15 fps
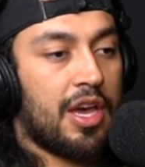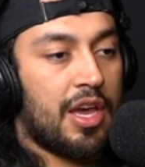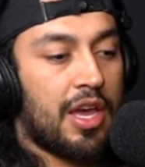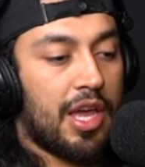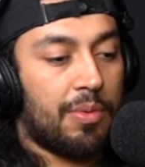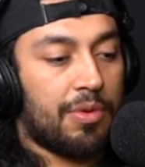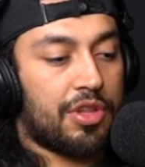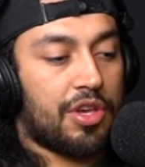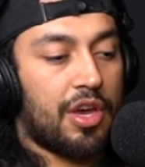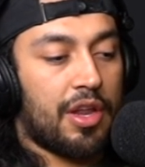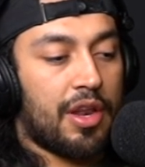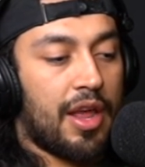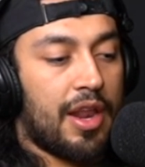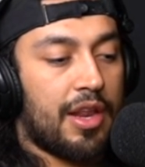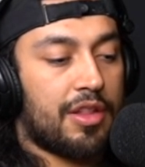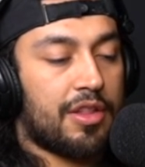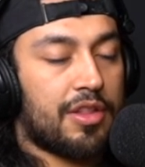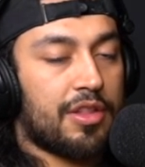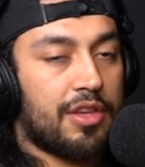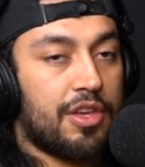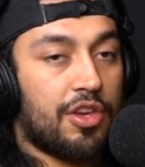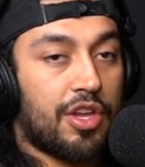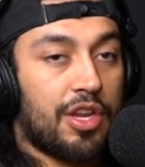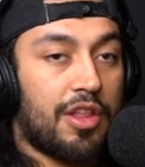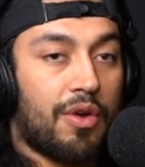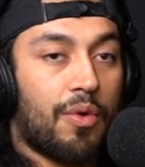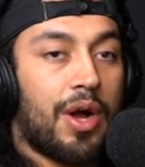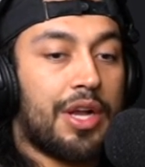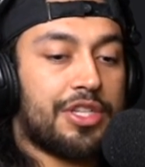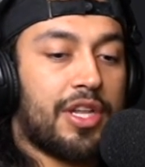it was good. And you can either
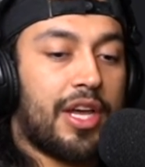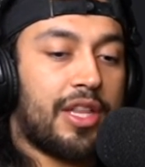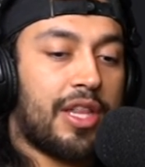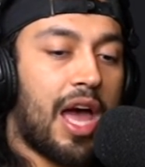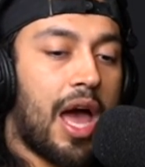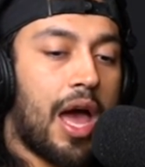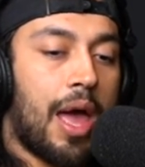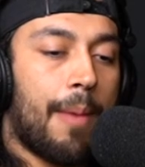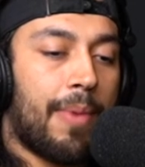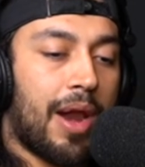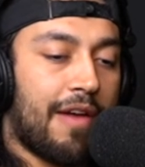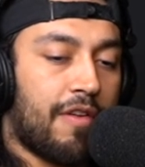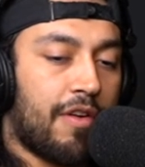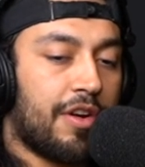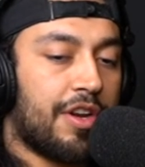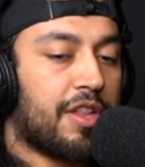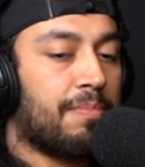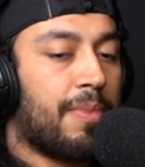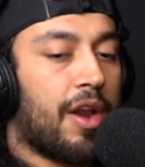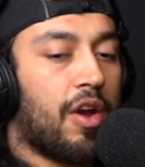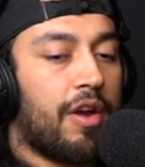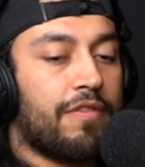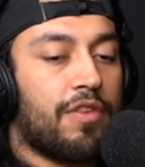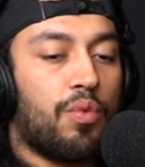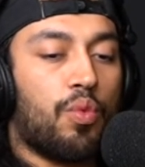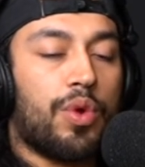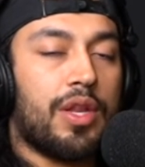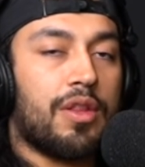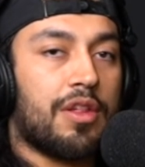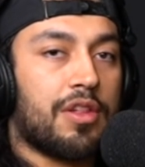watch it like that, but I've heard it's better if you
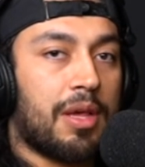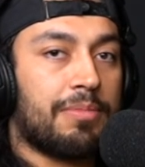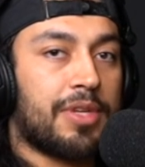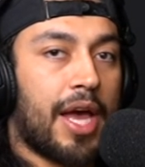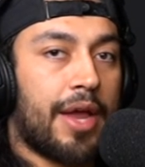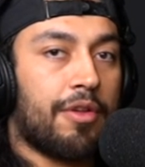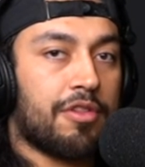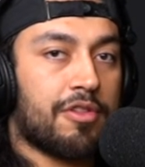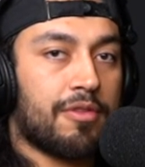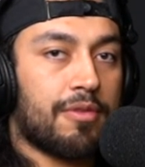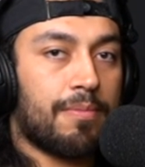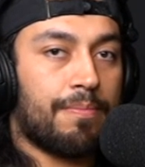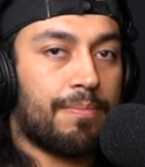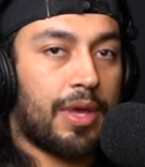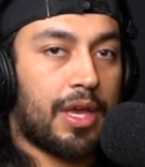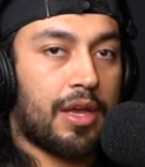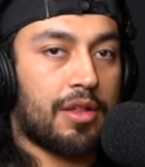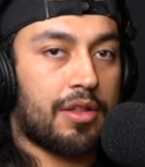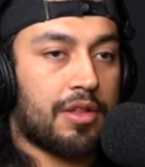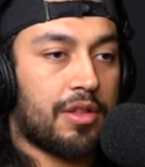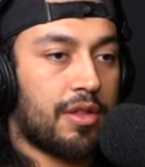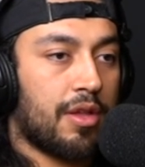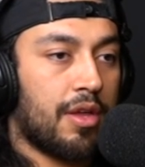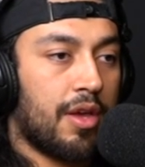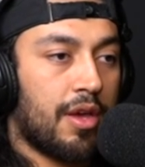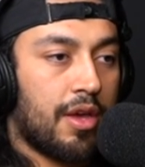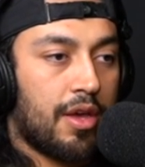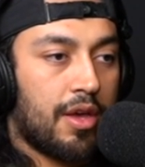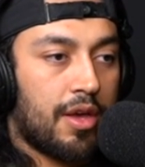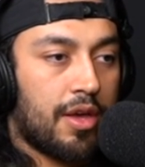read the subtitles, because
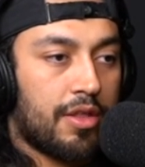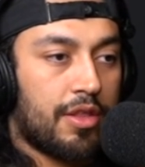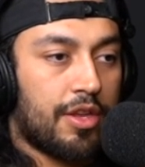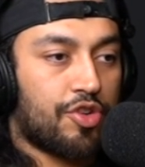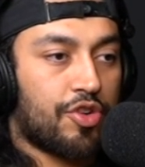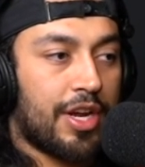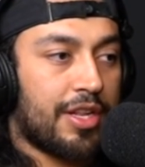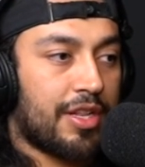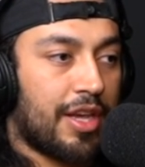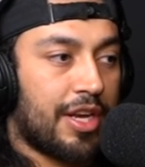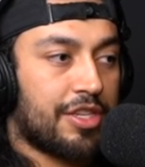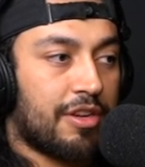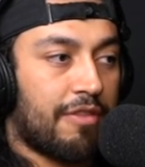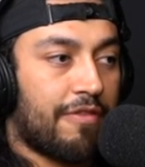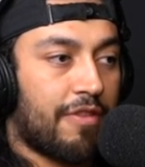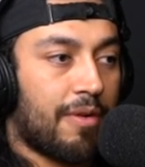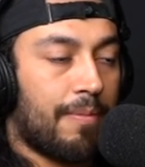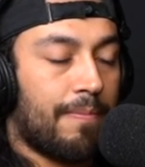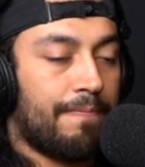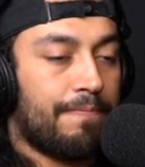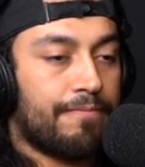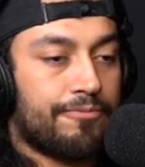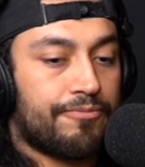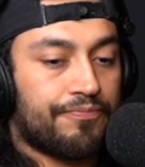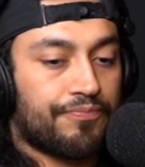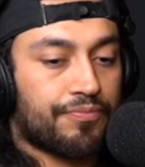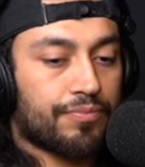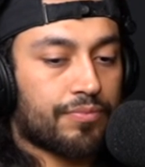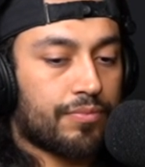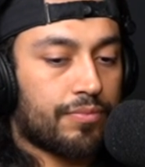the translation from,
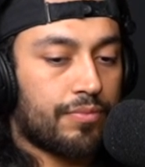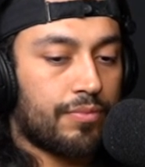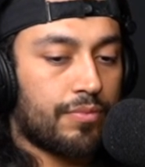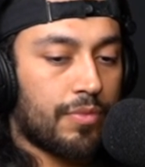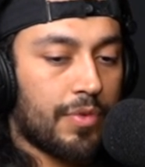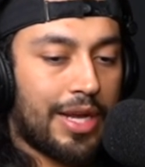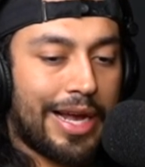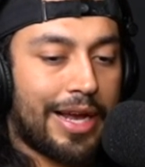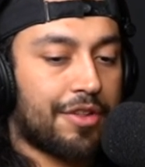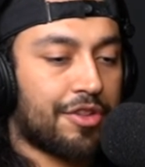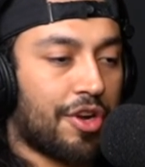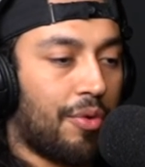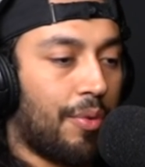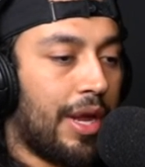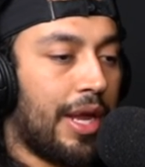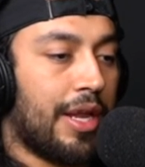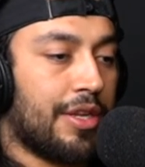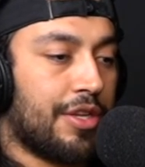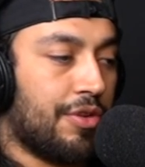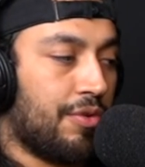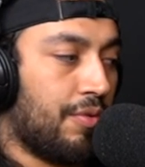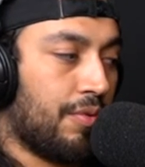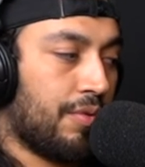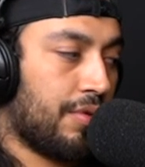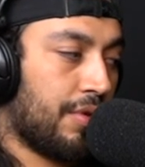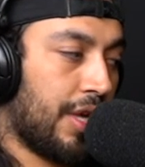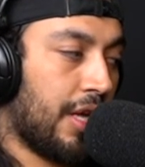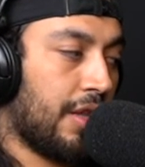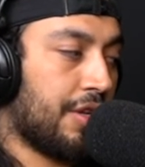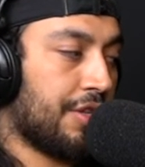I guess, Korean to
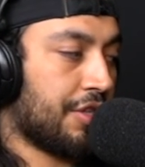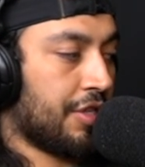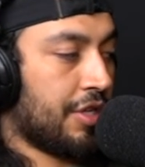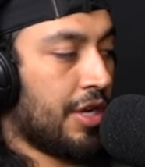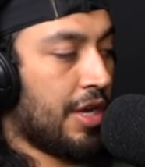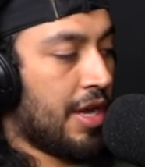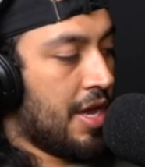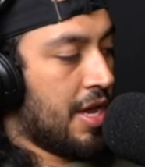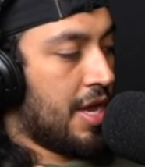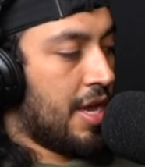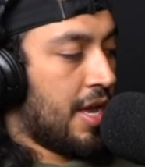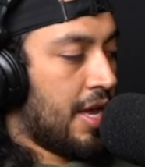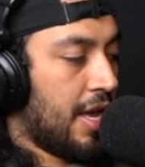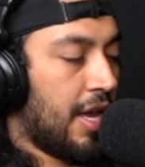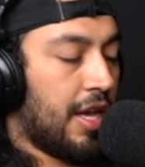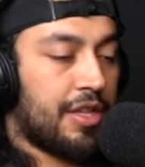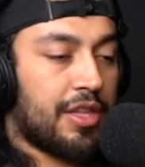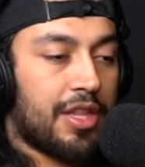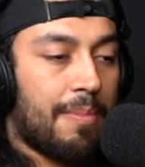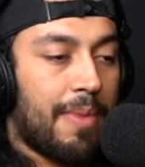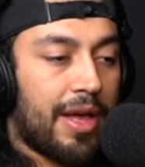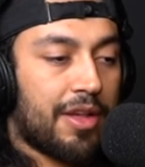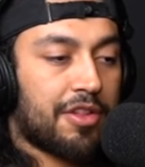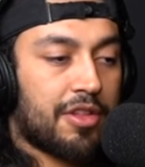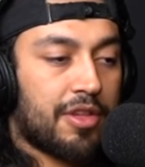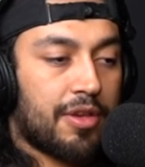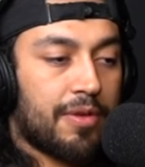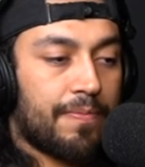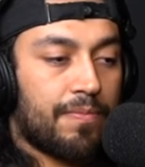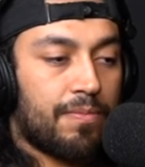English isn't the best.
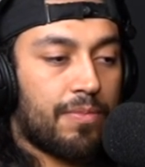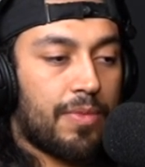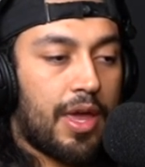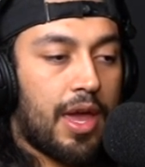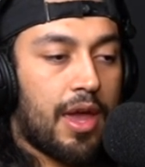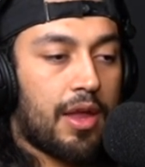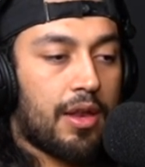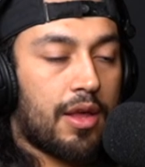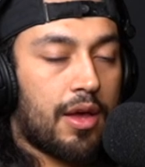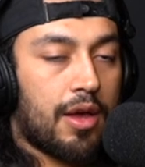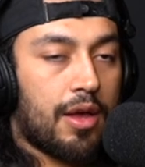And